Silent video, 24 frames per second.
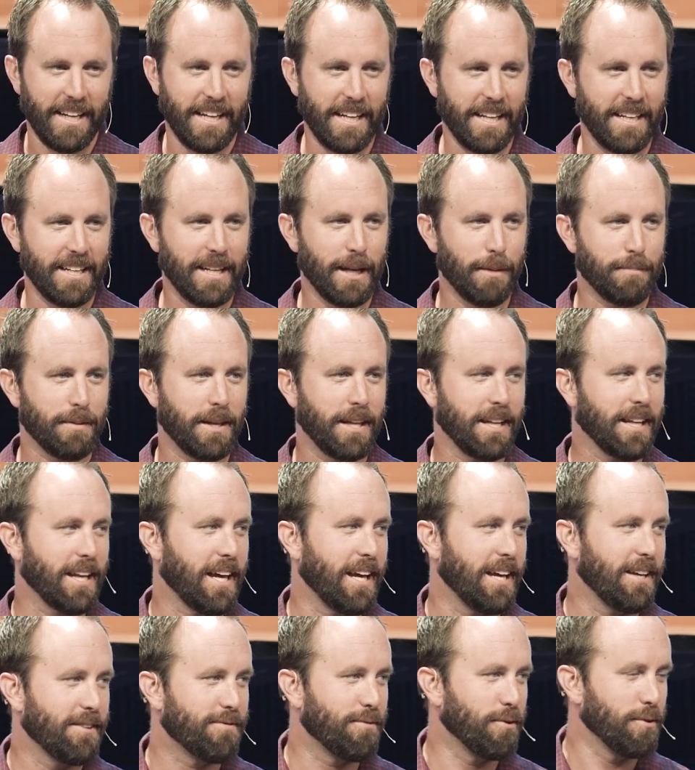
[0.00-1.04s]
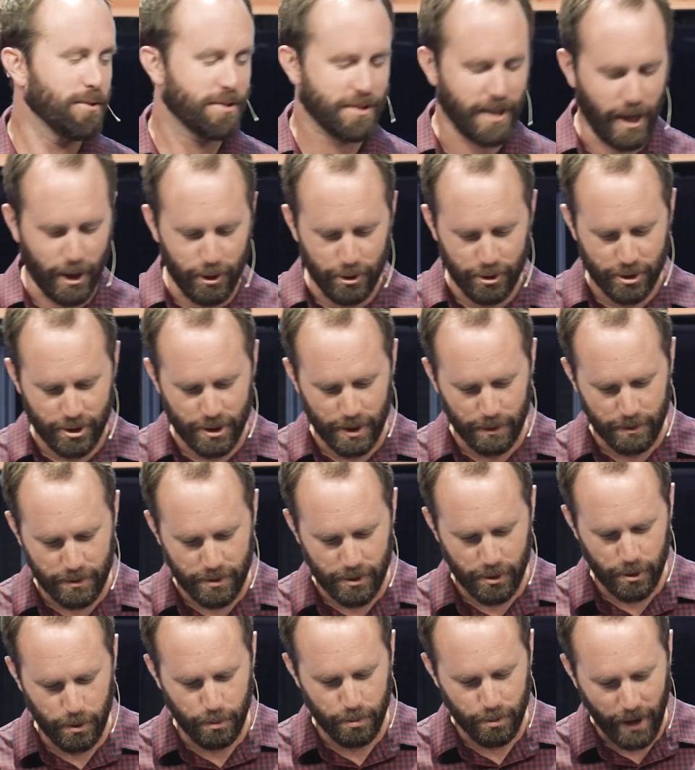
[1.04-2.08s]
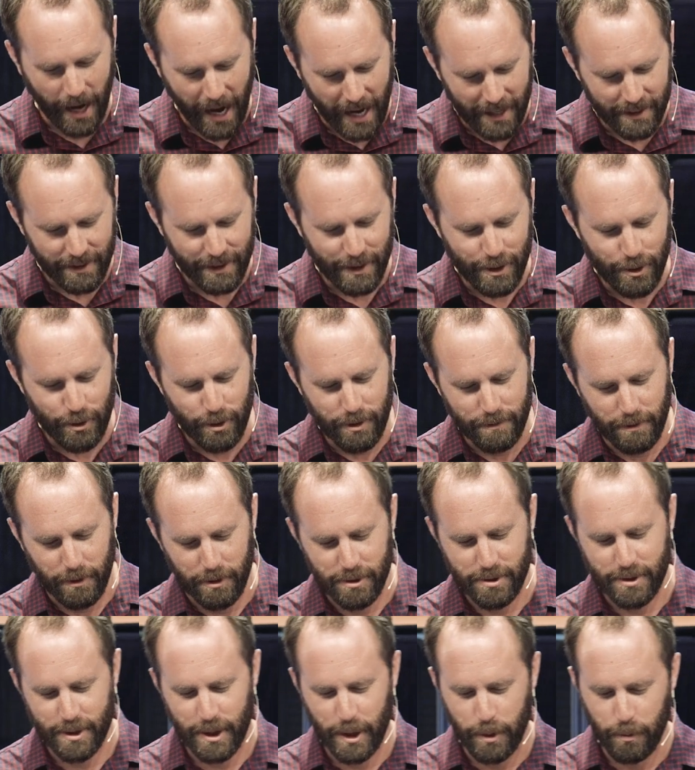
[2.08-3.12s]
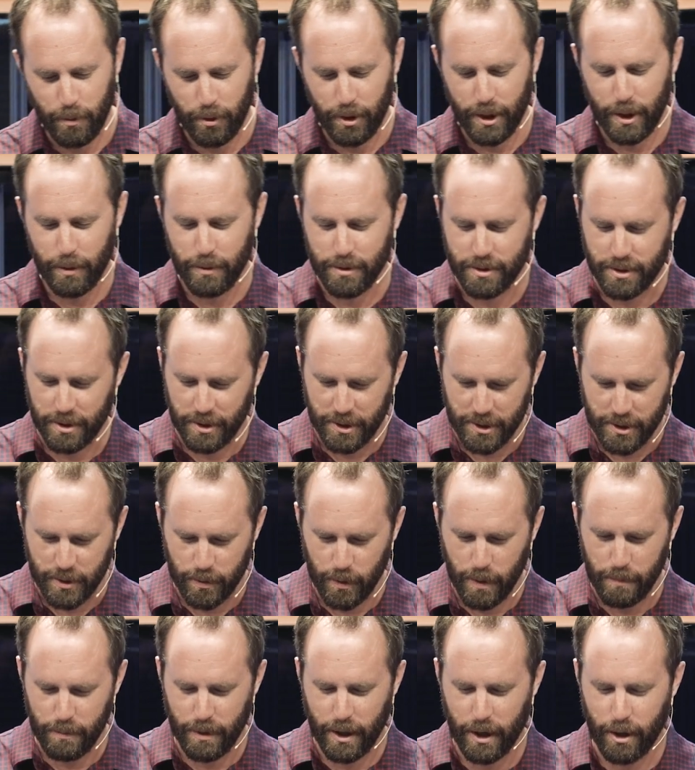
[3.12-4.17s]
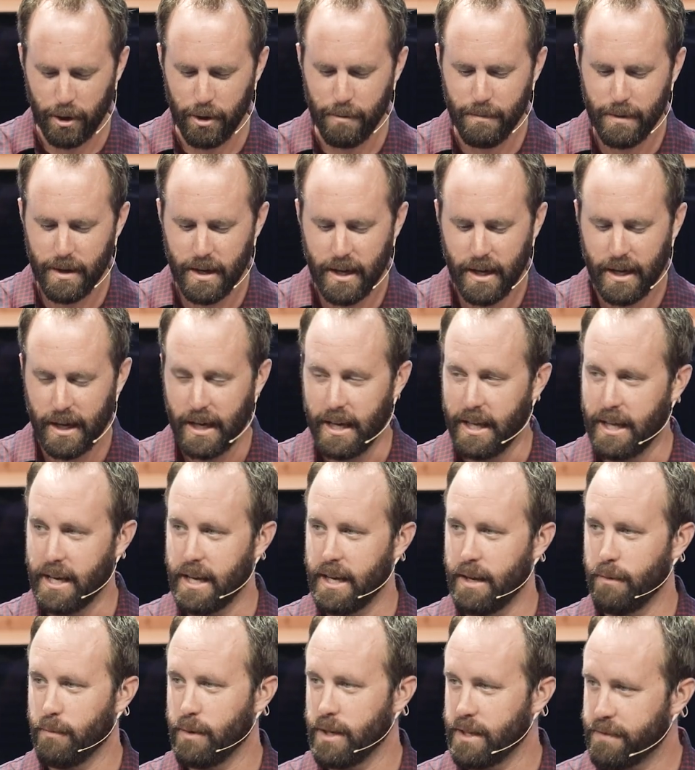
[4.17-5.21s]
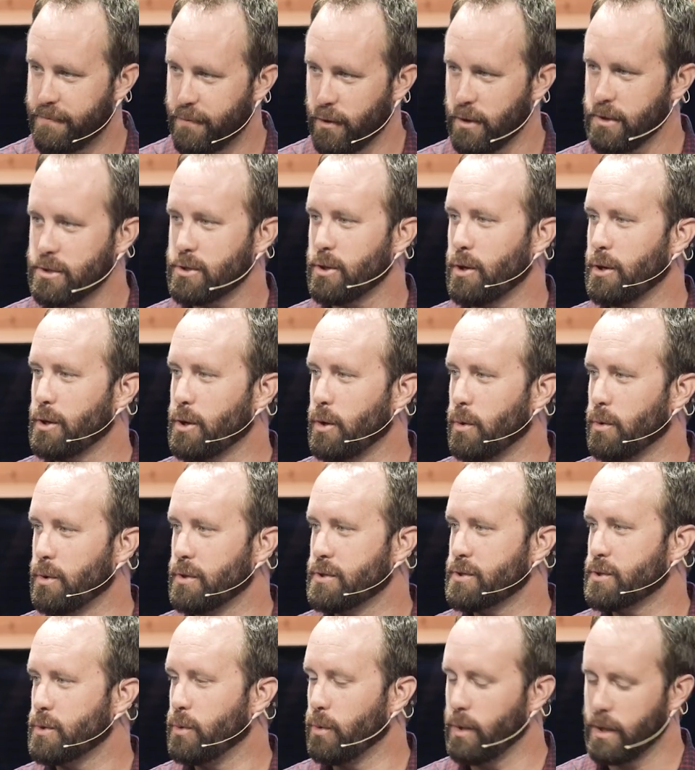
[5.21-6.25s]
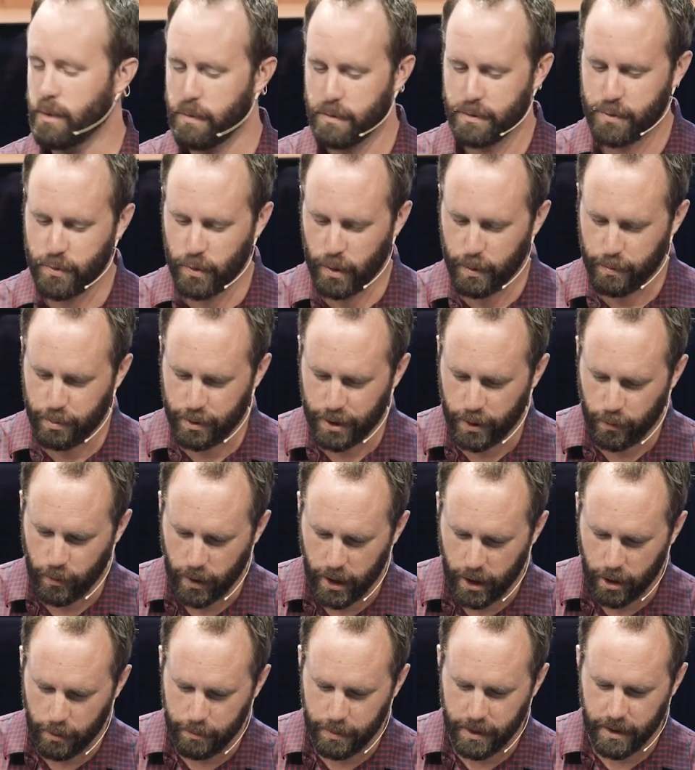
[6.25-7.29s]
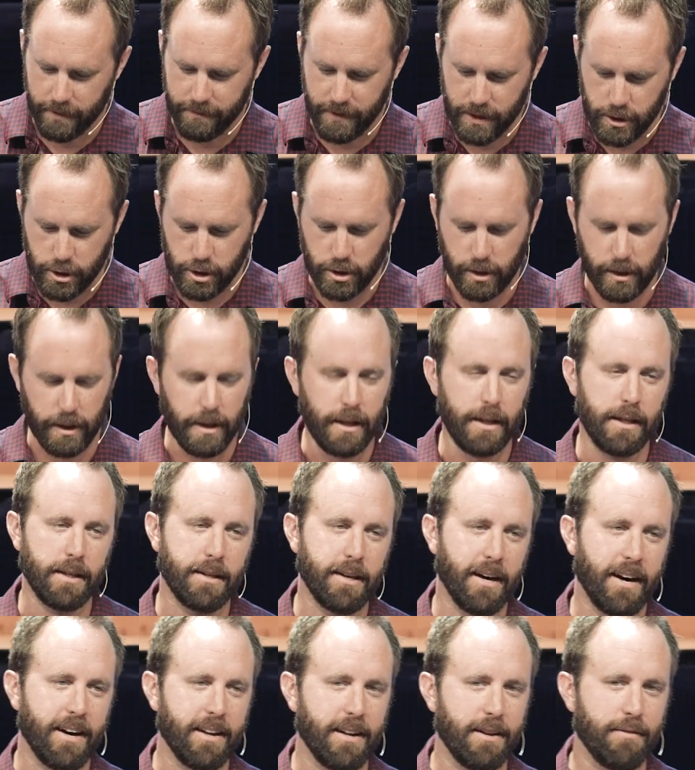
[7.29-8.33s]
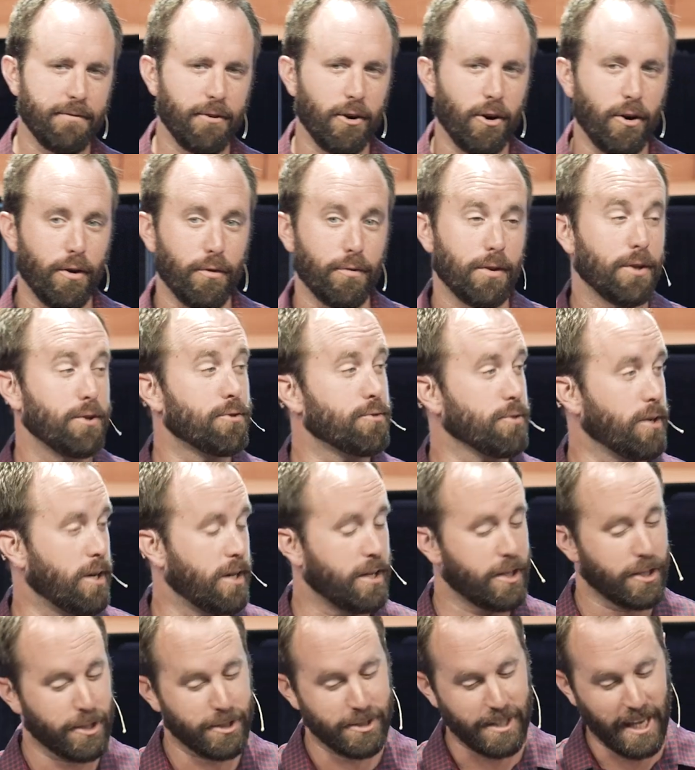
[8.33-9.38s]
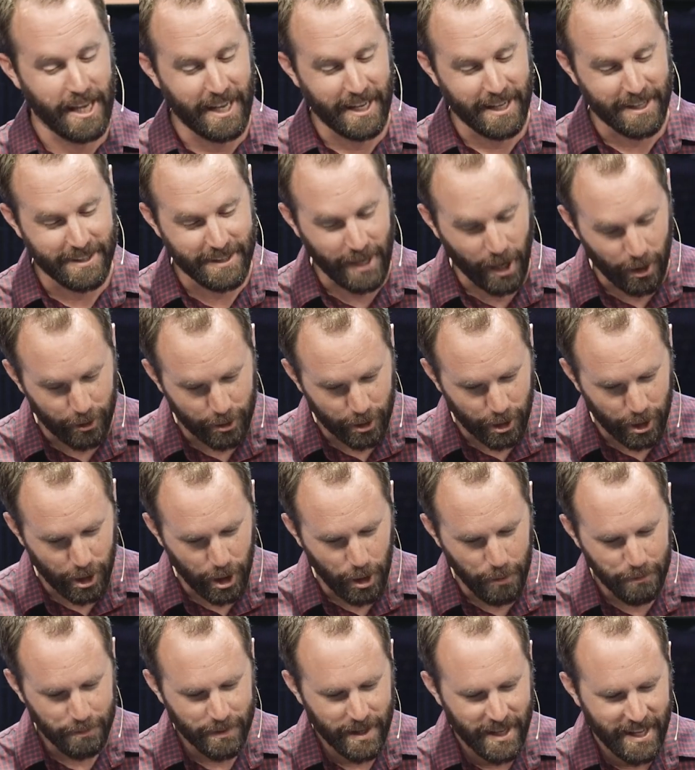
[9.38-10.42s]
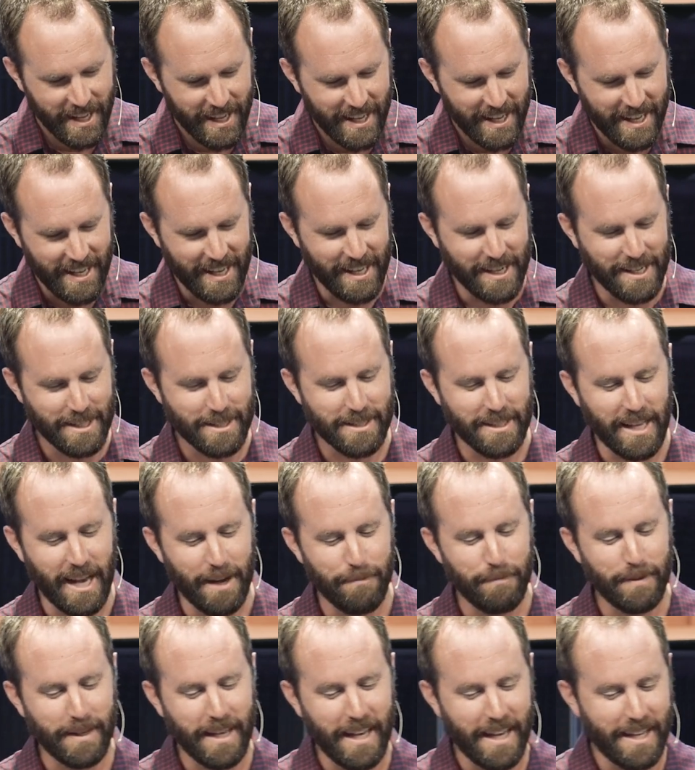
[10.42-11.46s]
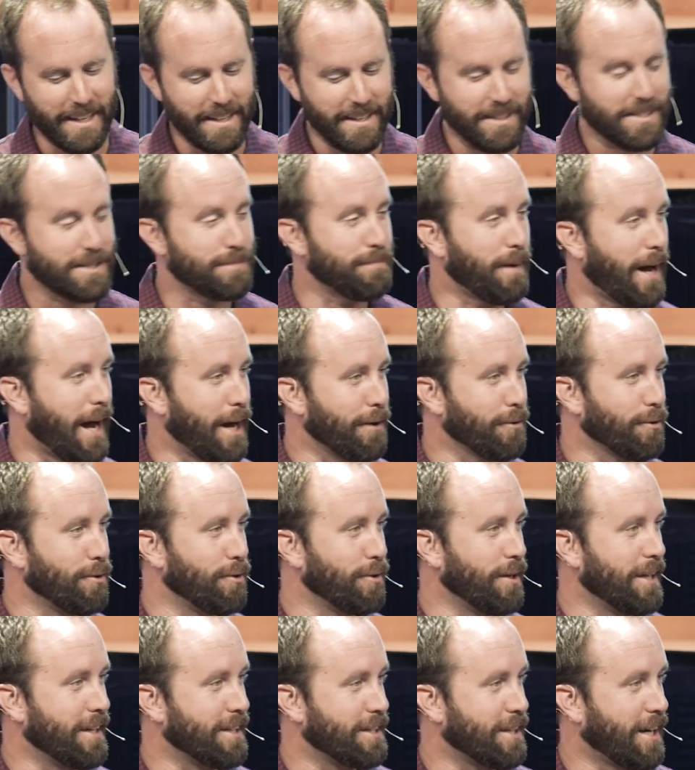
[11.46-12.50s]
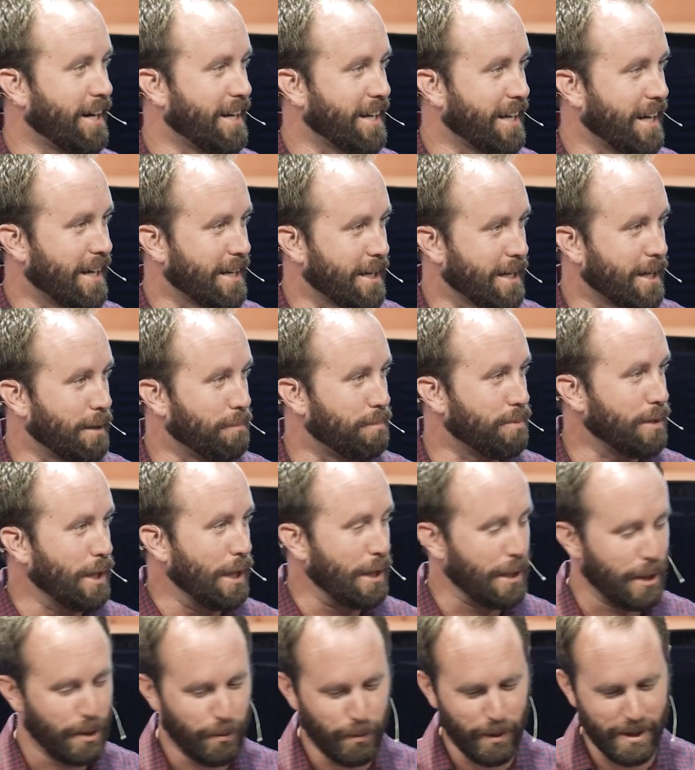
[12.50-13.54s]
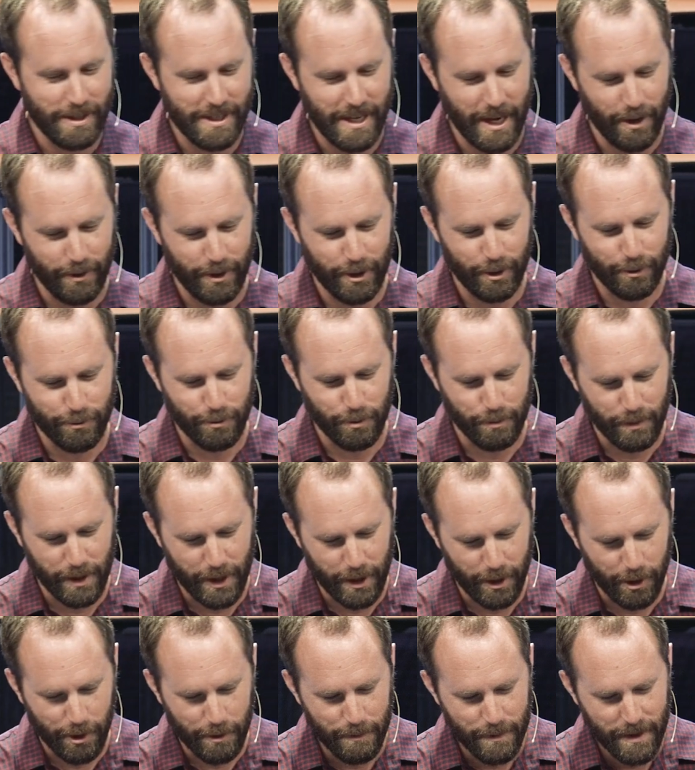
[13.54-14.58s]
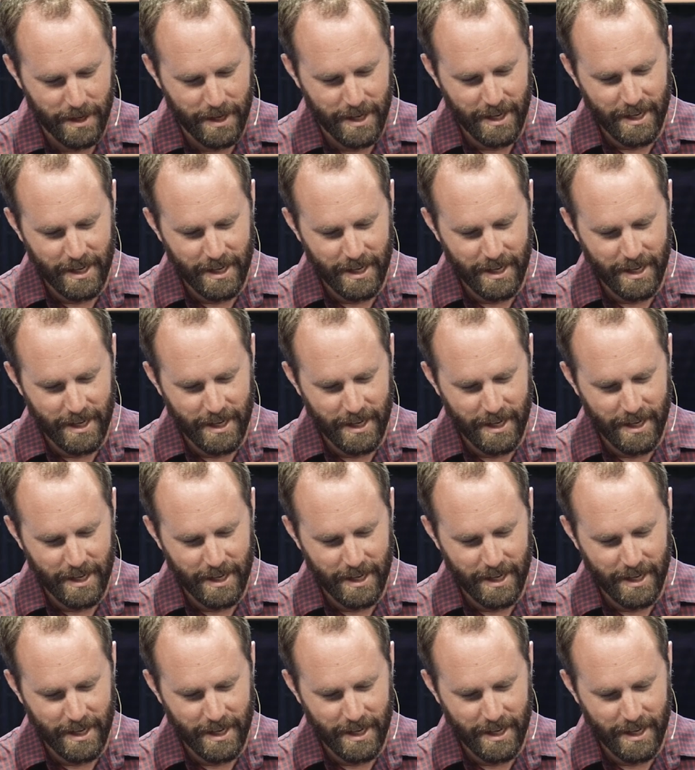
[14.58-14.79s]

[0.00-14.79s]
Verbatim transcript: He ended up getting a full scholarship to Bradley University, where he was going to swim there. And when he first started going to school, he was doing pretty well, but eventually he got involved in drugs and alcohol, and his life began to spiral and kind of, kind of completely went downhill from there.